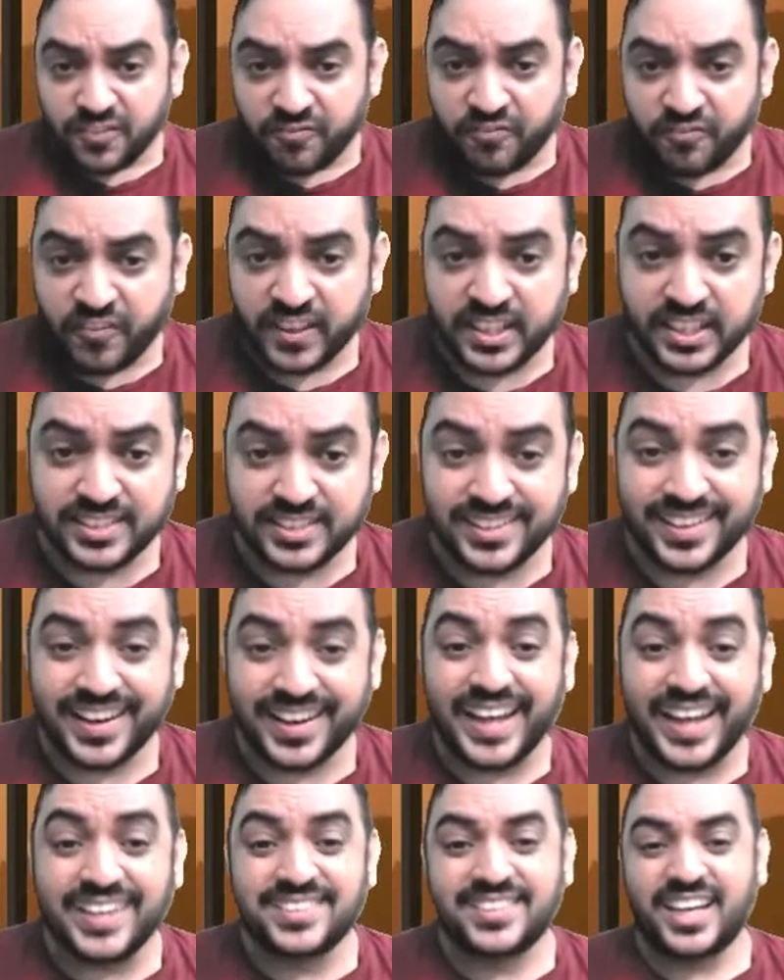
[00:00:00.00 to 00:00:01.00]
Whether the
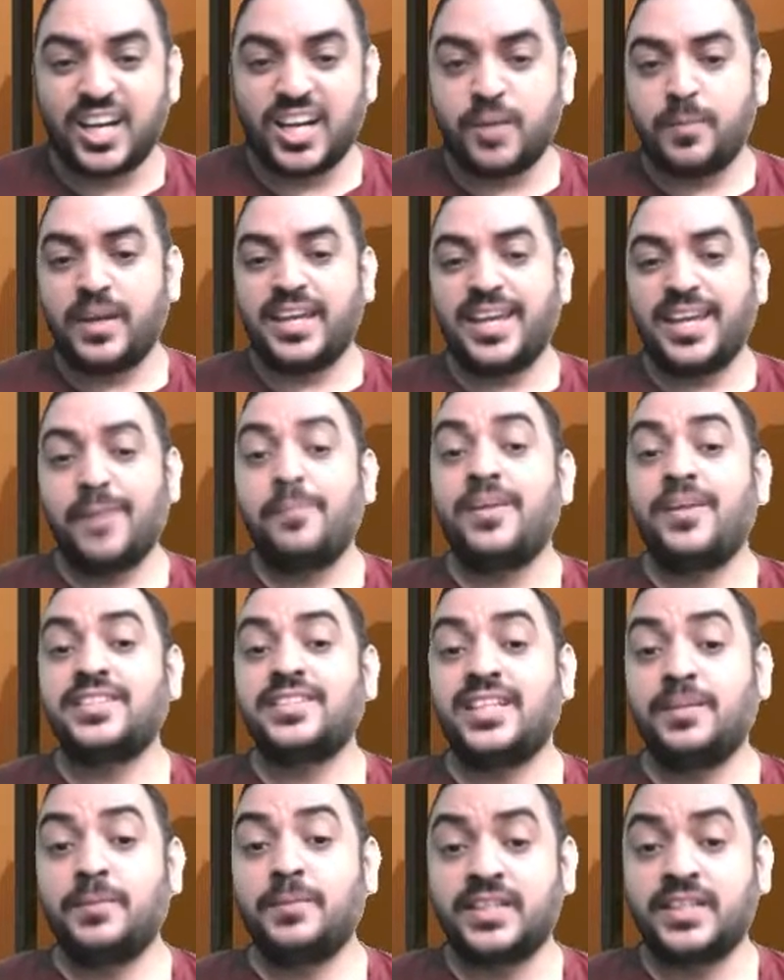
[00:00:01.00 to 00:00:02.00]
rights held by ABC
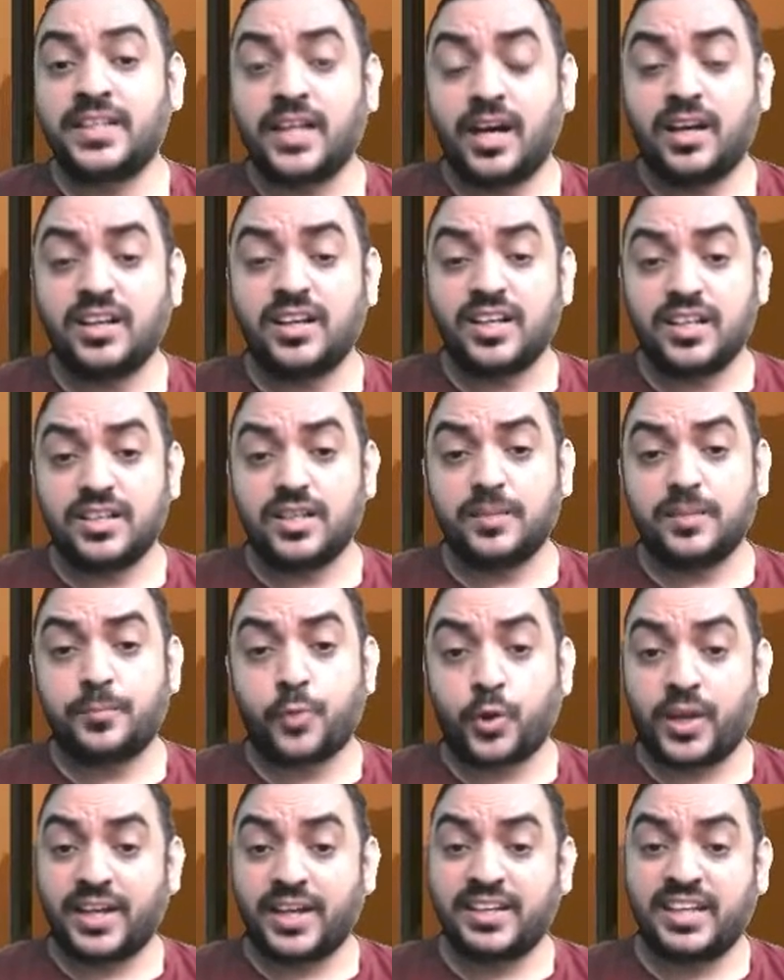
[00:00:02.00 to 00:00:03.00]
Limited are
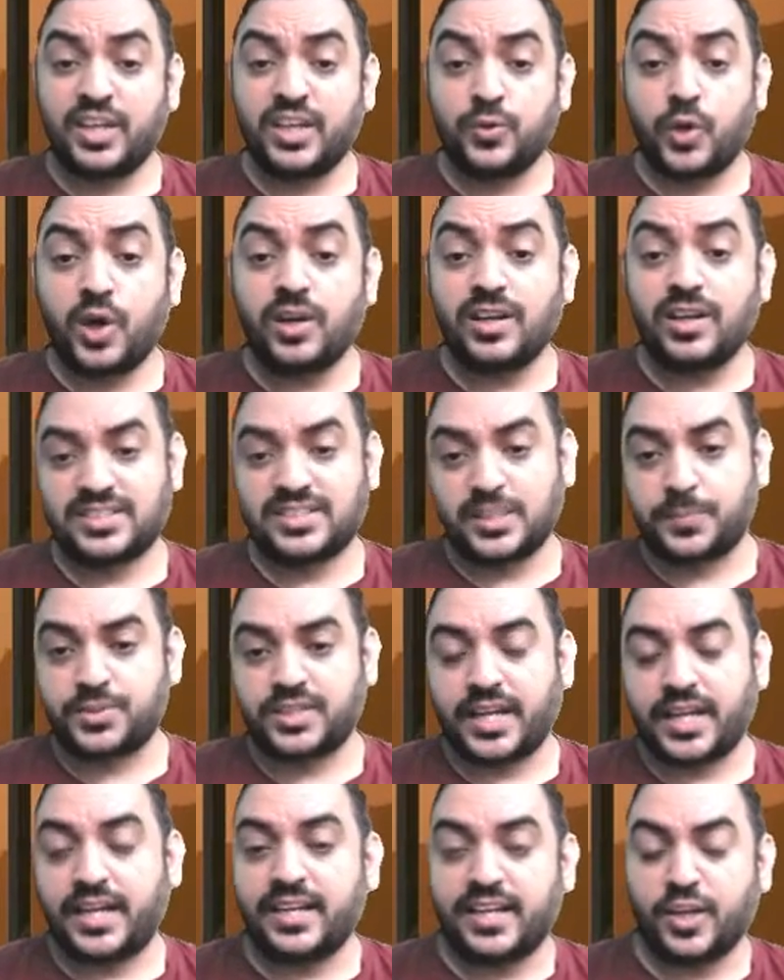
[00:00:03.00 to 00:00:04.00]
protective or
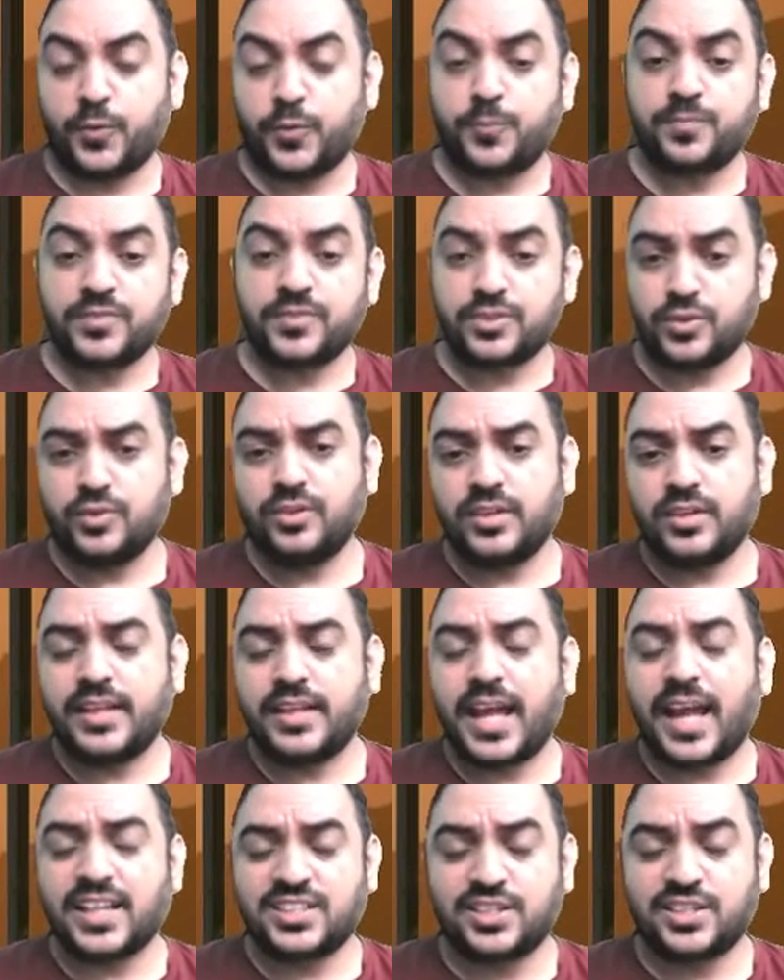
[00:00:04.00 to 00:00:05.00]
substantive. So
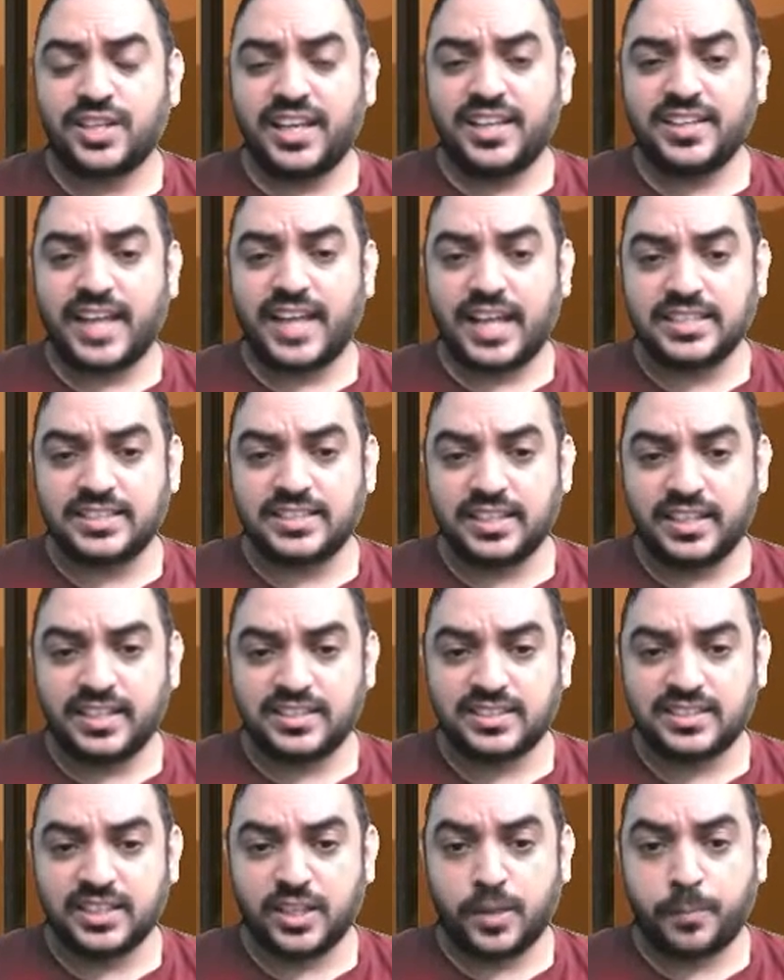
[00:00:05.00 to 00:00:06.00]
actually the answer
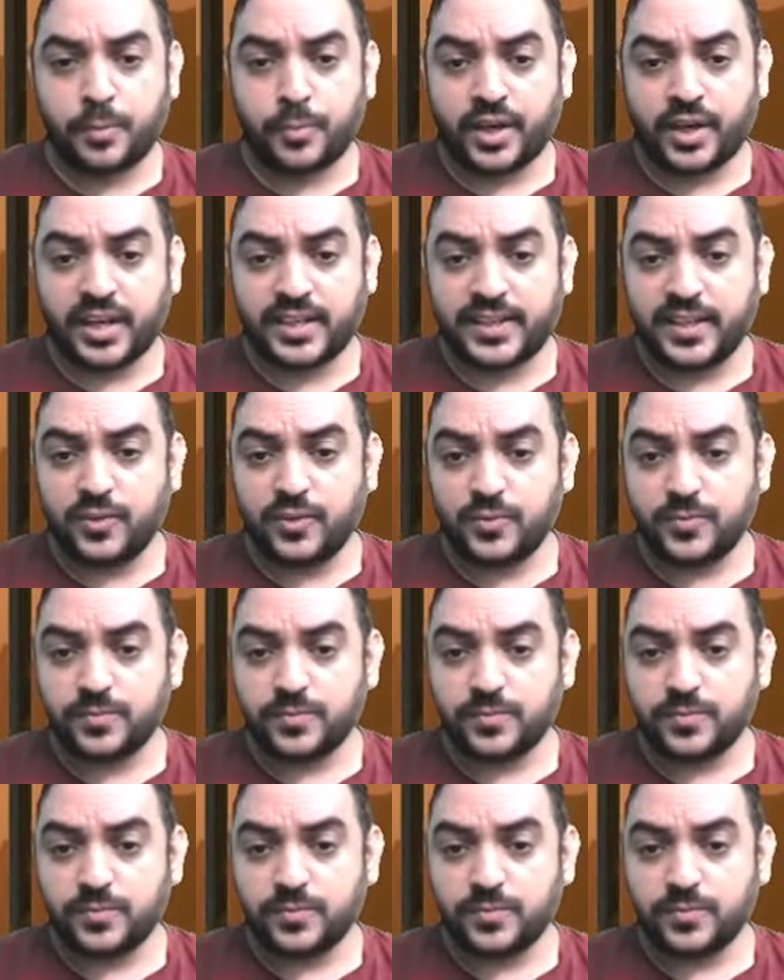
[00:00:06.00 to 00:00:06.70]
is protective.